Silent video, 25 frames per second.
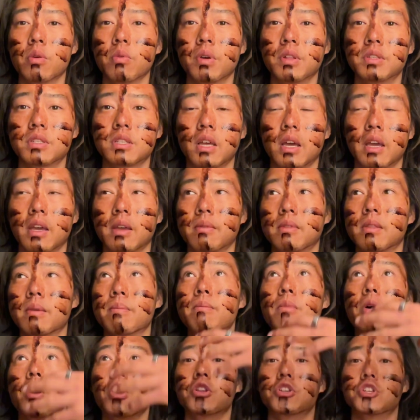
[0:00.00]
It's like the
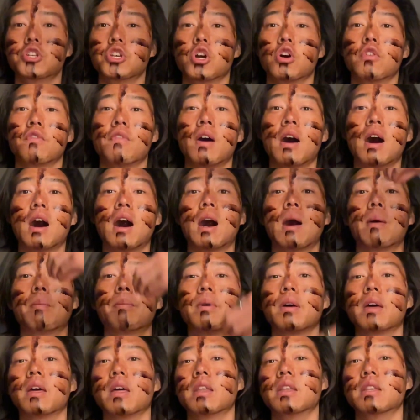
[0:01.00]
merging of up
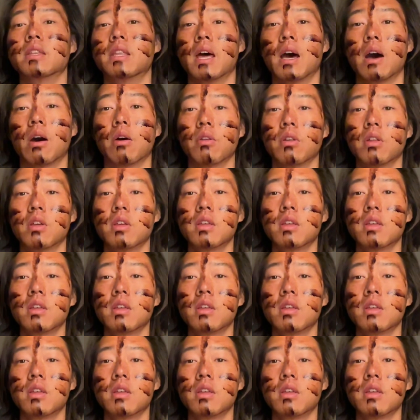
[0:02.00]
and down.